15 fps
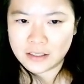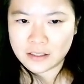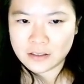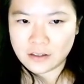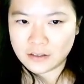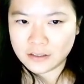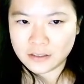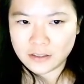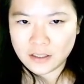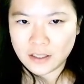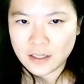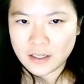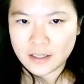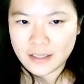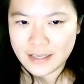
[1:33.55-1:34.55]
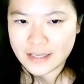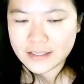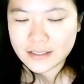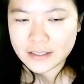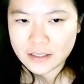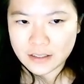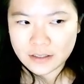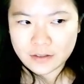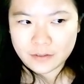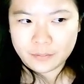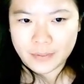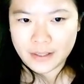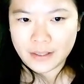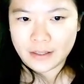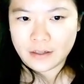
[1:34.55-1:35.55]
Cause East didn't
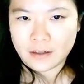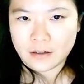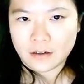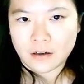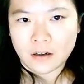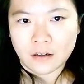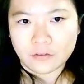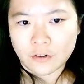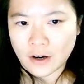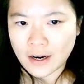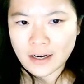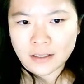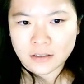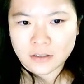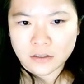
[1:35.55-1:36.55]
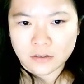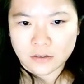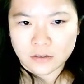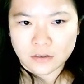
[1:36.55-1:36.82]
bid for hearts,